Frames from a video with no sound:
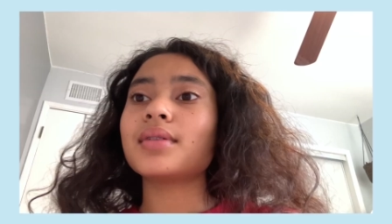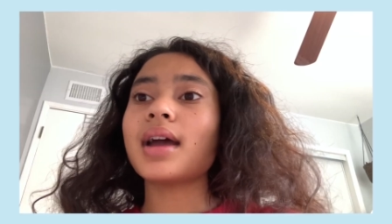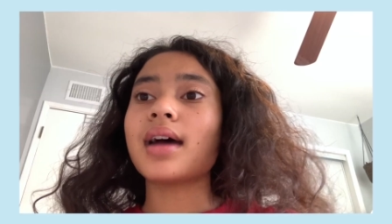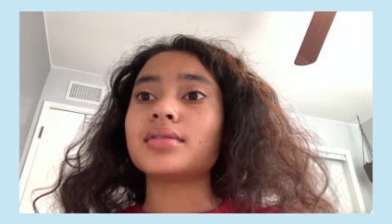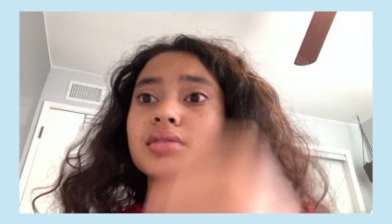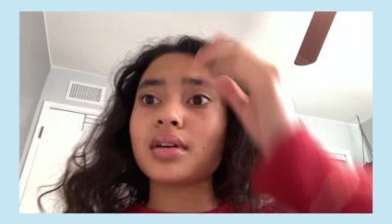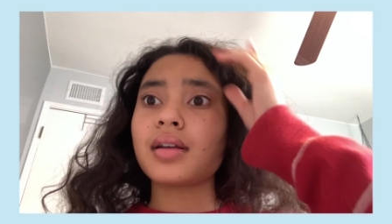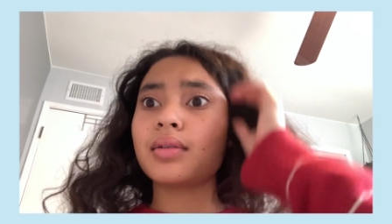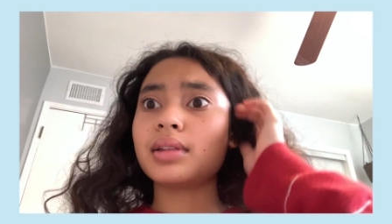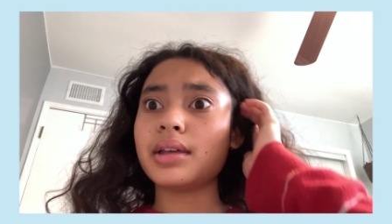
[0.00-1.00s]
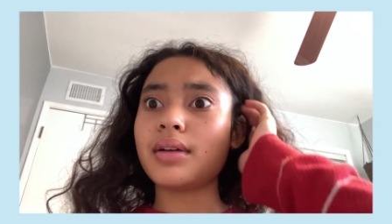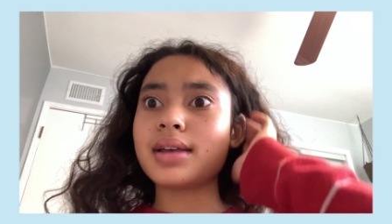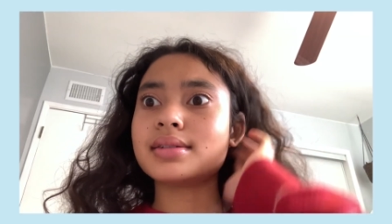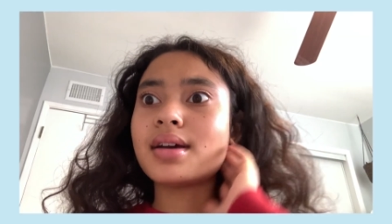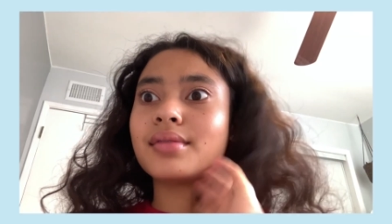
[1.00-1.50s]
Yeah, just thought I would let you
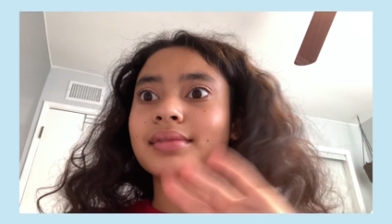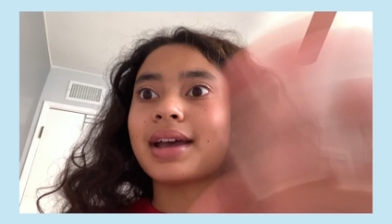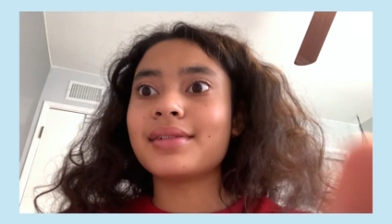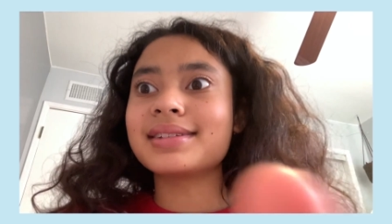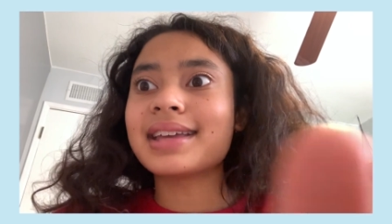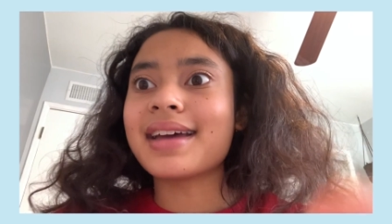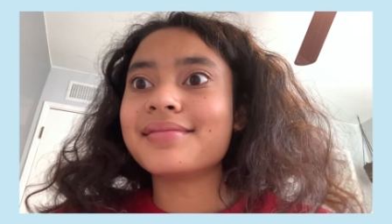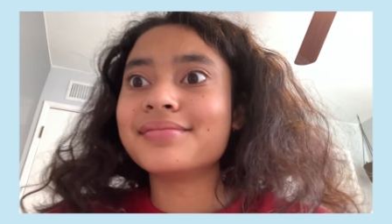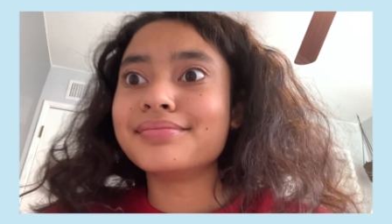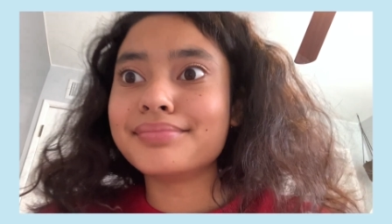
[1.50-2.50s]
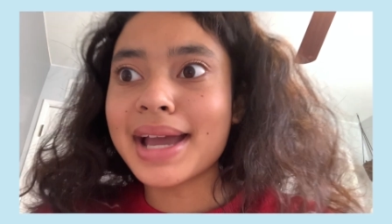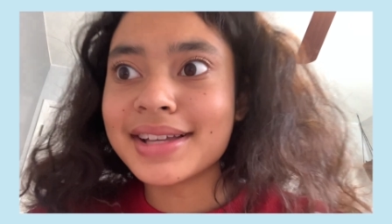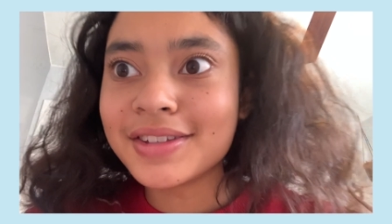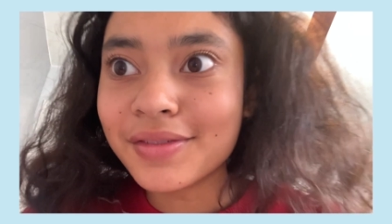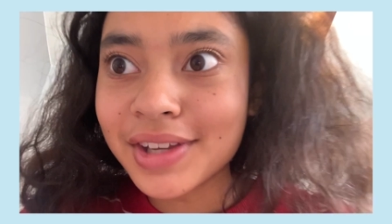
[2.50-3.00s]
guys know. Now let's get back
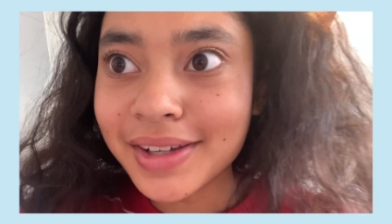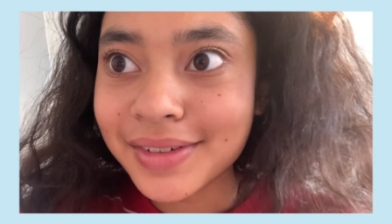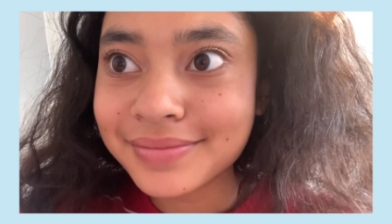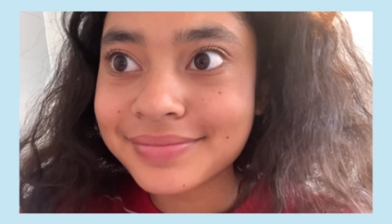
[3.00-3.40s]
into the video.